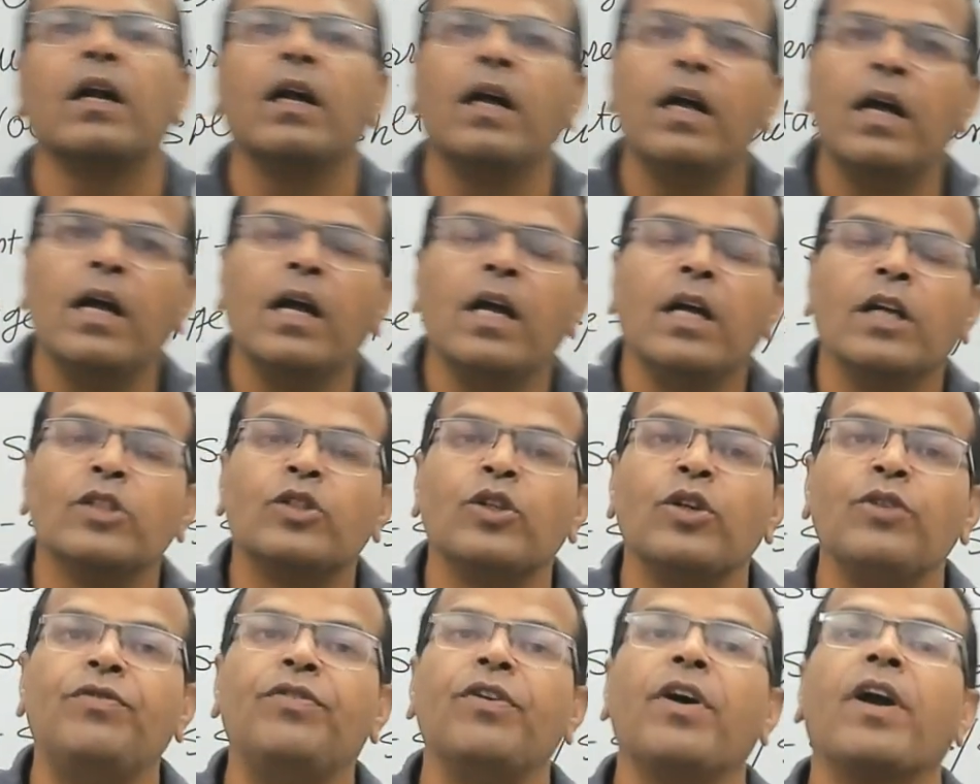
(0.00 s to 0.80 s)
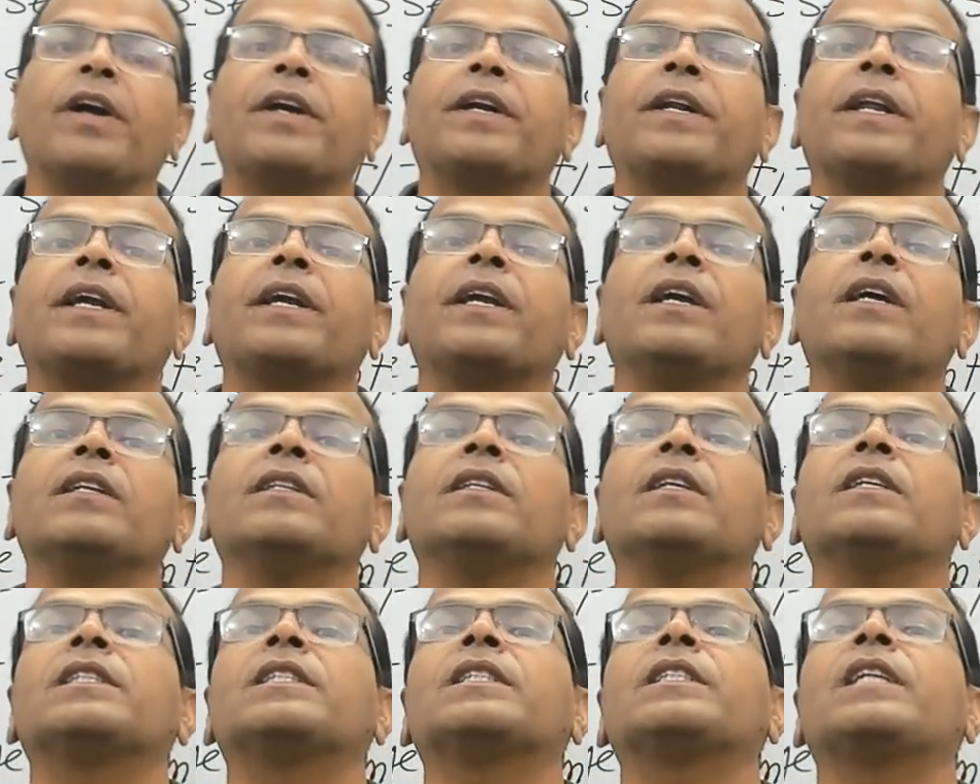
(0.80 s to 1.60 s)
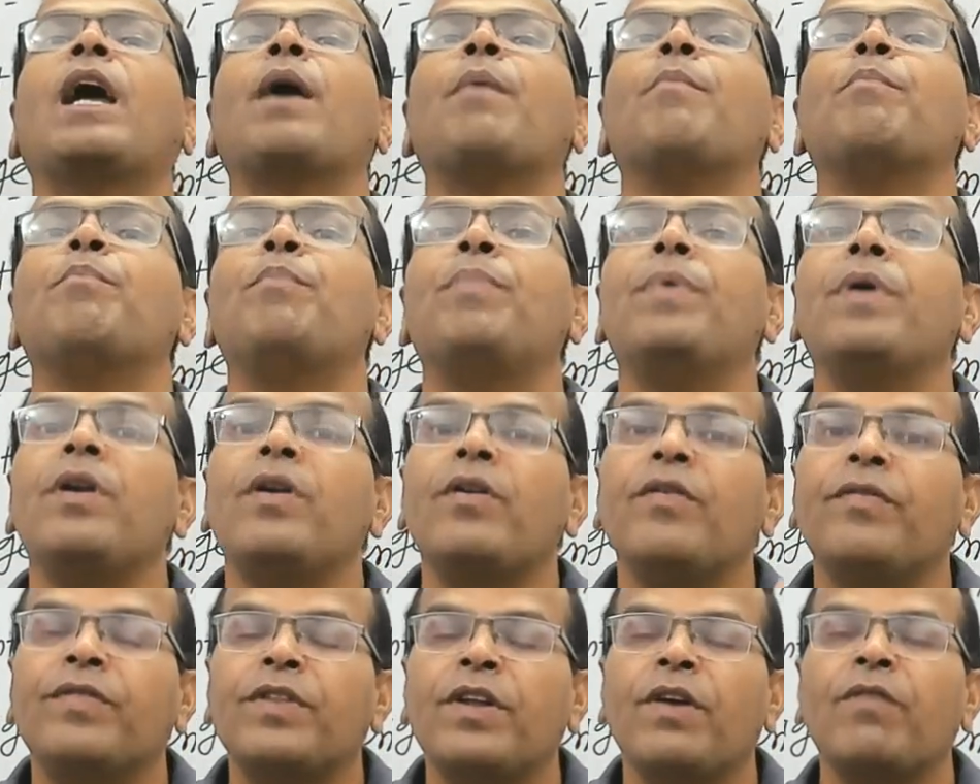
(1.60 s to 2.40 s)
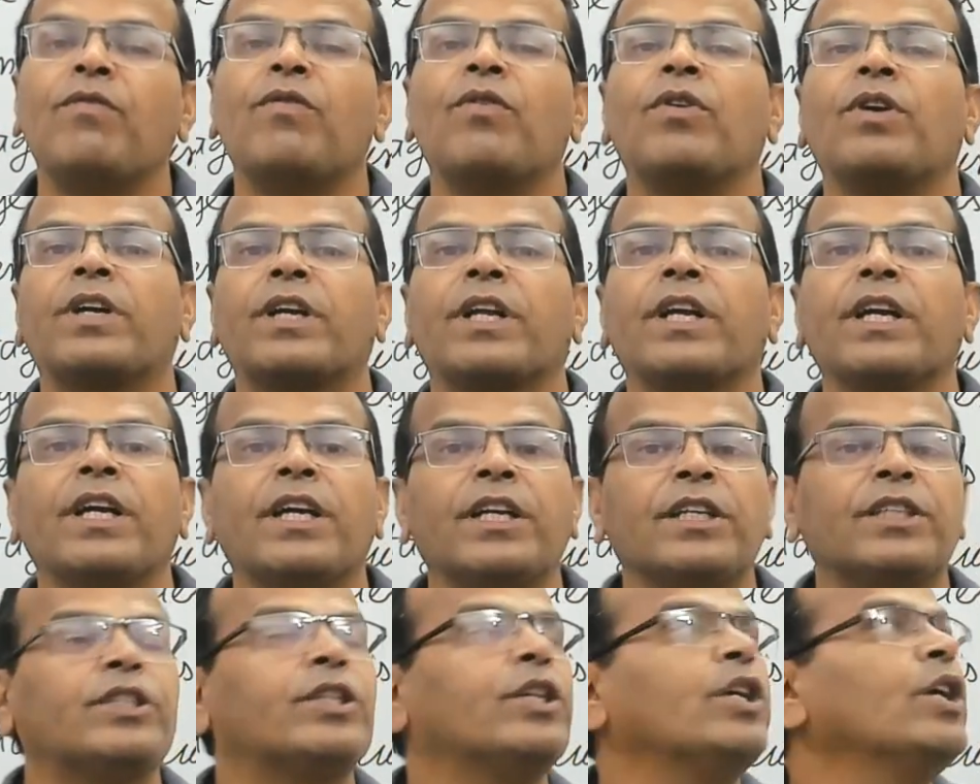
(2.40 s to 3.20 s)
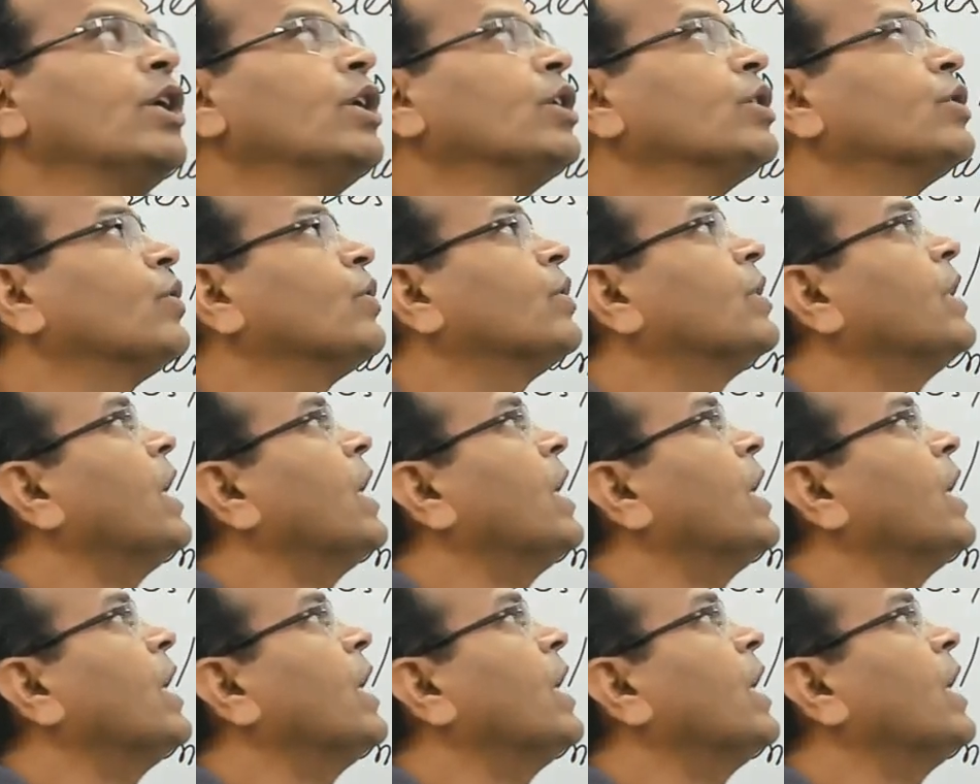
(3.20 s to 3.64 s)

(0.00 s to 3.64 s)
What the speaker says: So if you are taking the sample of the voltage, so that